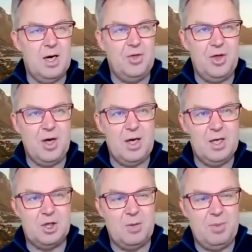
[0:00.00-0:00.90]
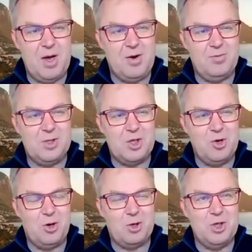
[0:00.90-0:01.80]
I think in Japan with
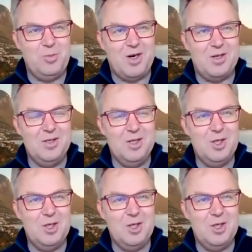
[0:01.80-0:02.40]
Hiroshima,